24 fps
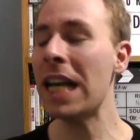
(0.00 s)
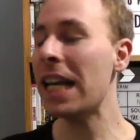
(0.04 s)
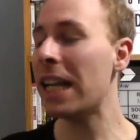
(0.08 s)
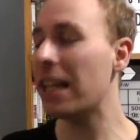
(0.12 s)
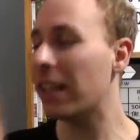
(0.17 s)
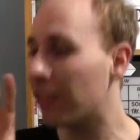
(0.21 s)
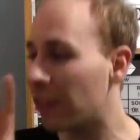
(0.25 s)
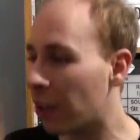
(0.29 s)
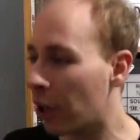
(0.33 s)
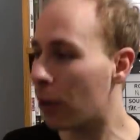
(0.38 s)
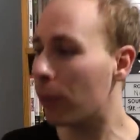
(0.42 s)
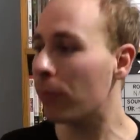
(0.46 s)

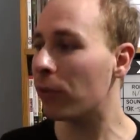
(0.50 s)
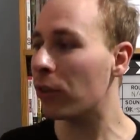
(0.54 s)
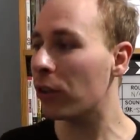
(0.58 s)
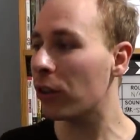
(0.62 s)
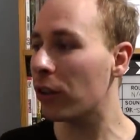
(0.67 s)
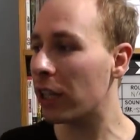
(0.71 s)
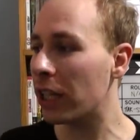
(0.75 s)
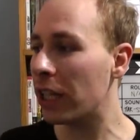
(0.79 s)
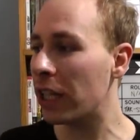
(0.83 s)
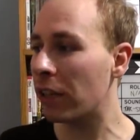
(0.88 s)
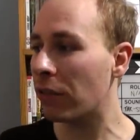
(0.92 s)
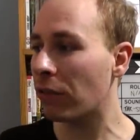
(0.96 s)
In terms of
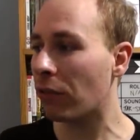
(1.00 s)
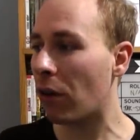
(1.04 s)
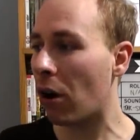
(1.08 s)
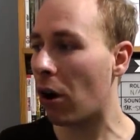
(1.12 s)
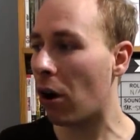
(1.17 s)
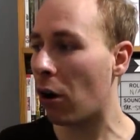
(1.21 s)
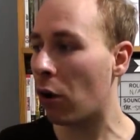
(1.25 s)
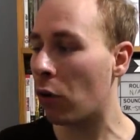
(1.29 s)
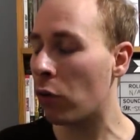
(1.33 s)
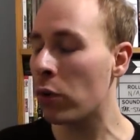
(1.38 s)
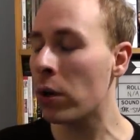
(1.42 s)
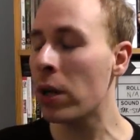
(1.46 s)
the lead
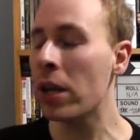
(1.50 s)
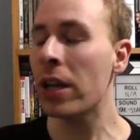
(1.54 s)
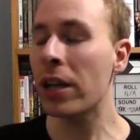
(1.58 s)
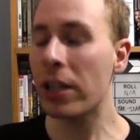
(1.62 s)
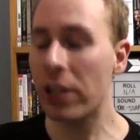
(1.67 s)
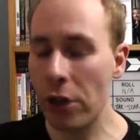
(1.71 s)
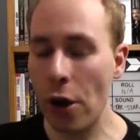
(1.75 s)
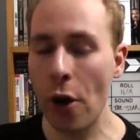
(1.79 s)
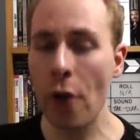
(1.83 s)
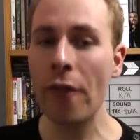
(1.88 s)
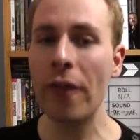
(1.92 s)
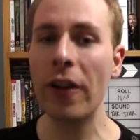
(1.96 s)
role,
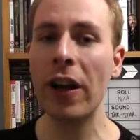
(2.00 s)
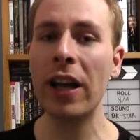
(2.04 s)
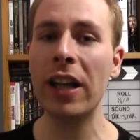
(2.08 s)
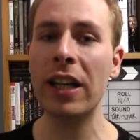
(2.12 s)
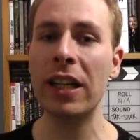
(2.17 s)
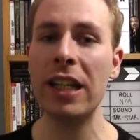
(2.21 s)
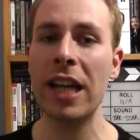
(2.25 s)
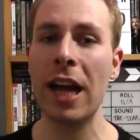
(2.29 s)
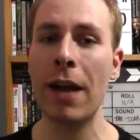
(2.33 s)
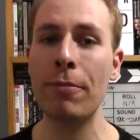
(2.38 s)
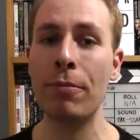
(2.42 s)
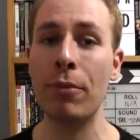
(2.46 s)
Jovan
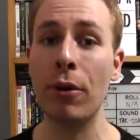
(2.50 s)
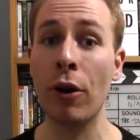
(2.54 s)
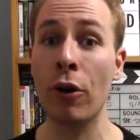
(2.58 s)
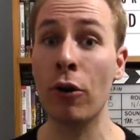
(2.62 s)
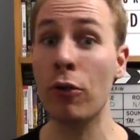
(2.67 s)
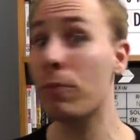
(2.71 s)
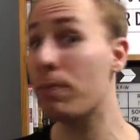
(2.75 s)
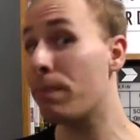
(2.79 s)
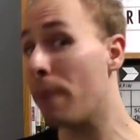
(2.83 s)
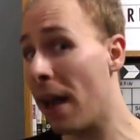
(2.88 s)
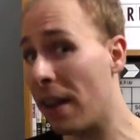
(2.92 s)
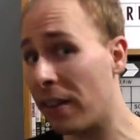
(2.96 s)

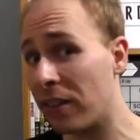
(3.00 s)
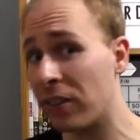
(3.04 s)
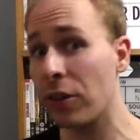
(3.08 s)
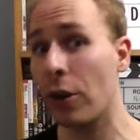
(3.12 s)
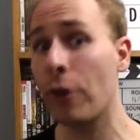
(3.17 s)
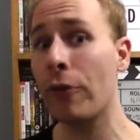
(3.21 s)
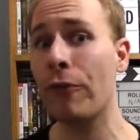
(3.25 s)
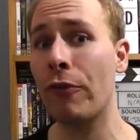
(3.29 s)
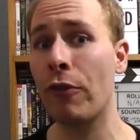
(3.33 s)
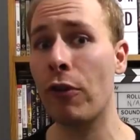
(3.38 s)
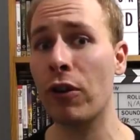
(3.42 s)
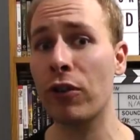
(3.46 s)
Adepo, best
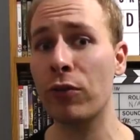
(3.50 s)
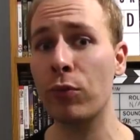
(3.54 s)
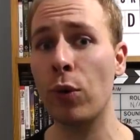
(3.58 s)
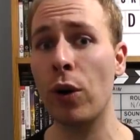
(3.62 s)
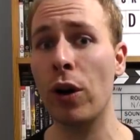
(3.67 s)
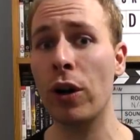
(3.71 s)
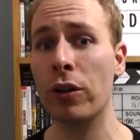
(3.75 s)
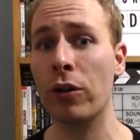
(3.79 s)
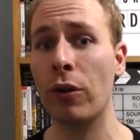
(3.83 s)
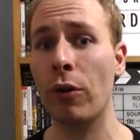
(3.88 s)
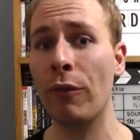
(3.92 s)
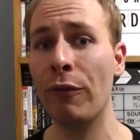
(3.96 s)
known for his
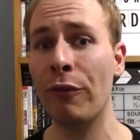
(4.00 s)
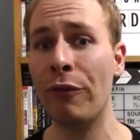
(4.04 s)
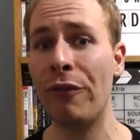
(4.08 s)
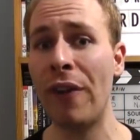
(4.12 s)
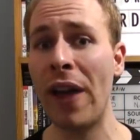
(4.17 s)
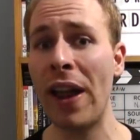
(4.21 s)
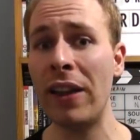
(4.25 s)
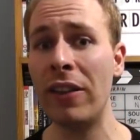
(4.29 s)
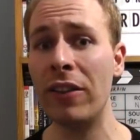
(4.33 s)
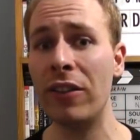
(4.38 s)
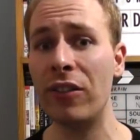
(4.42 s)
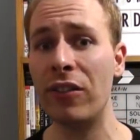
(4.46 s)
work on
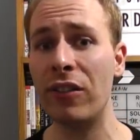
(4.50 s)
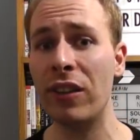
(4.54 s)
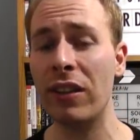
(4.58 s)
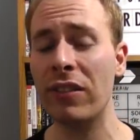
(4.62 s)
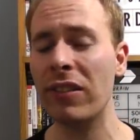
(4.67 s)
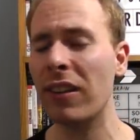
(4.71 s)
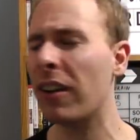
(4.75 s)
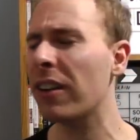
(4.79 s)
Fences,